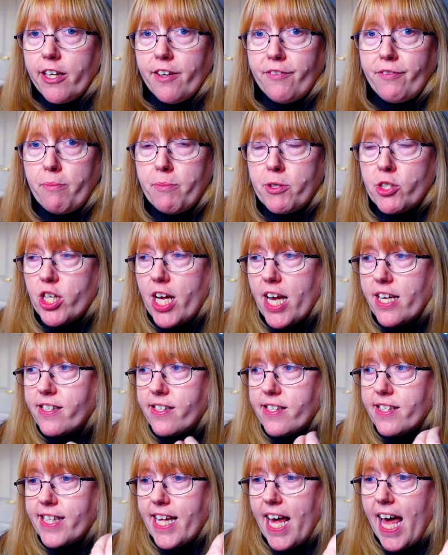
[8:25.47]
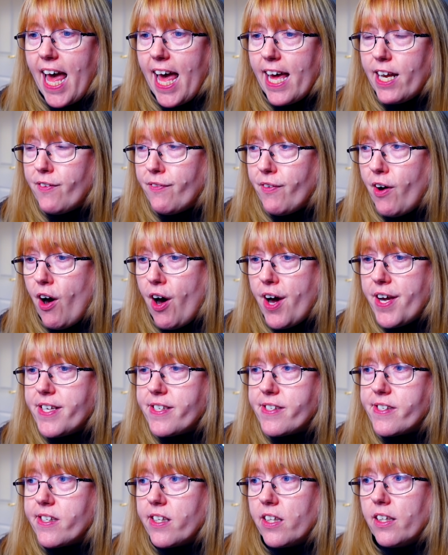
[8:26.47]
From chest to the head
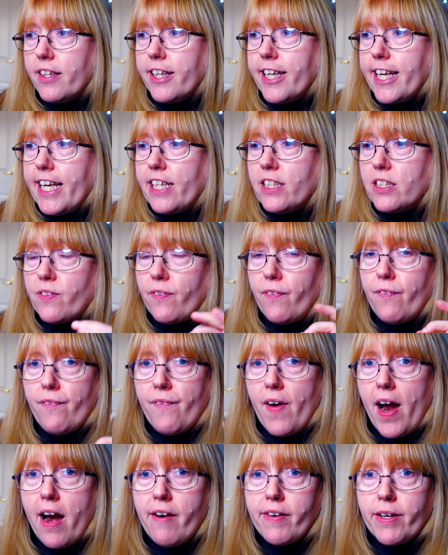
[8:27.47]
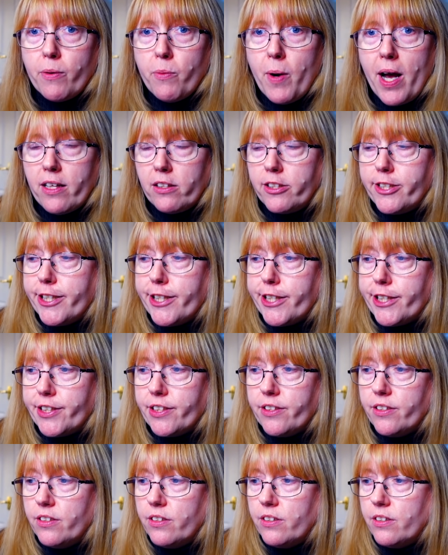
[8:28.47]
voice, it's very well
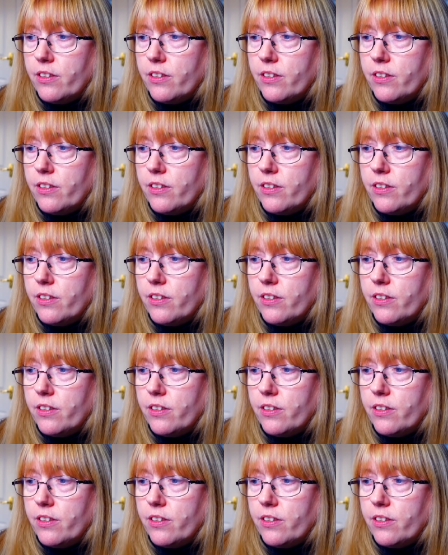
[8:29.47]
done.